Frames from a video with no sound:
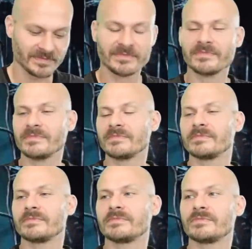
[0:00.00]

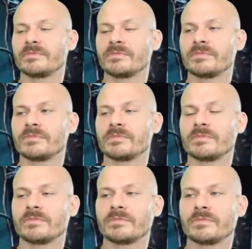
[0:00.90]

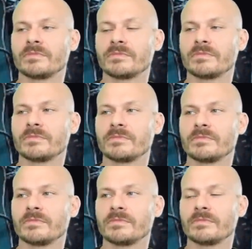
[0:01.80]

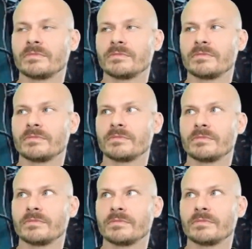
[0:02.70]

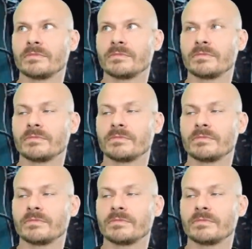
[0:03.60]
(not speaking)